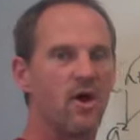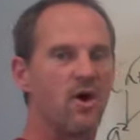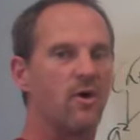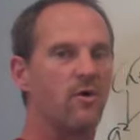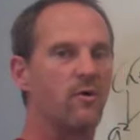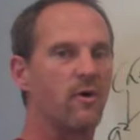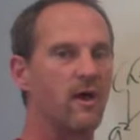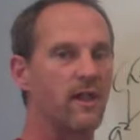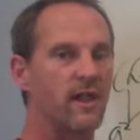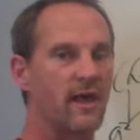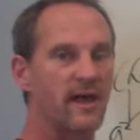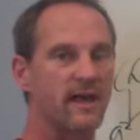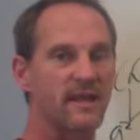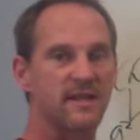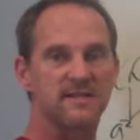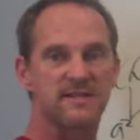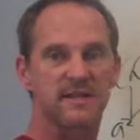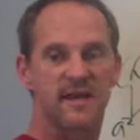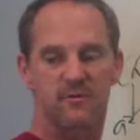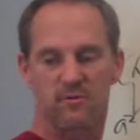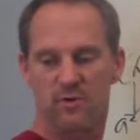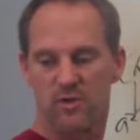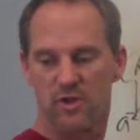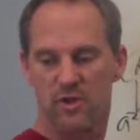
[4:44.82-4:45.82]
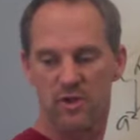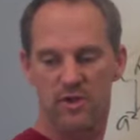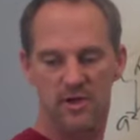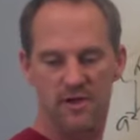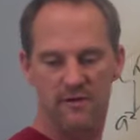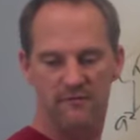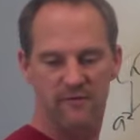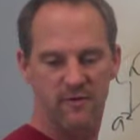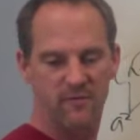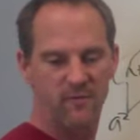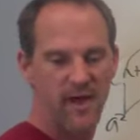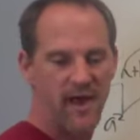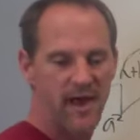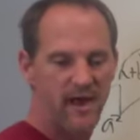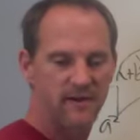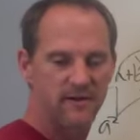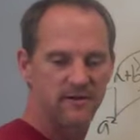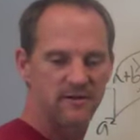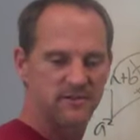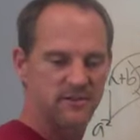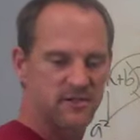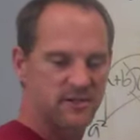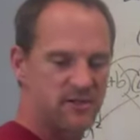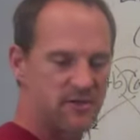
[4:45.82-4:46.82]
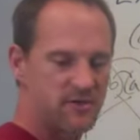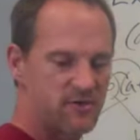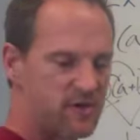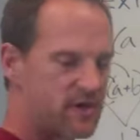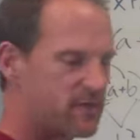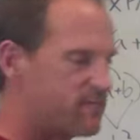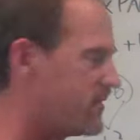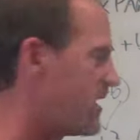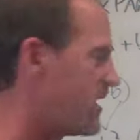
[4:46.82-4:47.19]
Well, like I said, we're looking for patterns, and you can